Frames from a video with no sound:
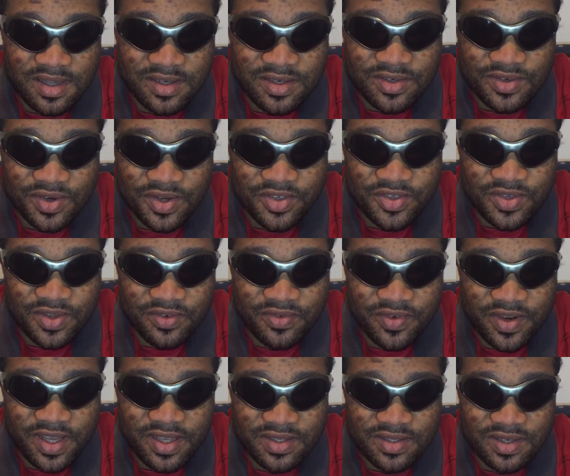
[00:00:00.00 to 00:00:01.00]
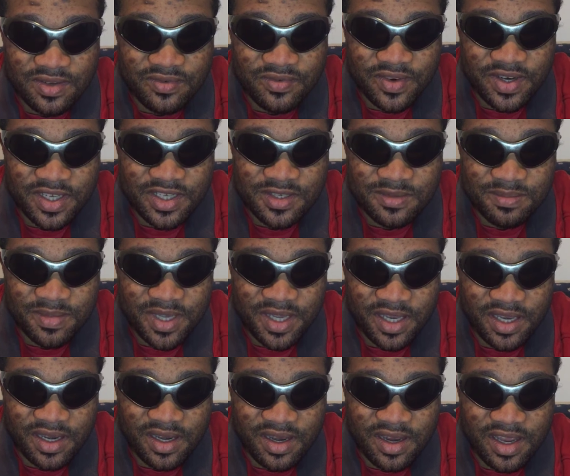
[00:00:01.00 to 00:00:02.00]
don't trust your friends. Your friends
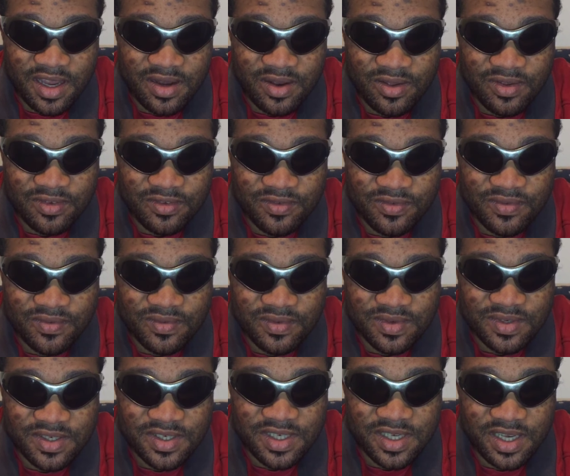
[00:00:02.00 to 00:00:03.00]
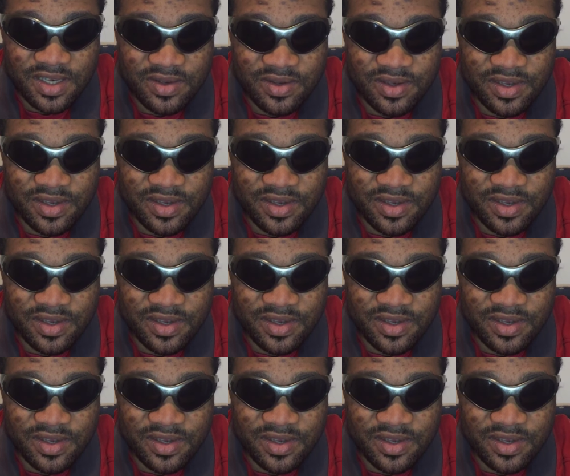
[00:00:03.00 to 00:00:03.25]
may kind of tell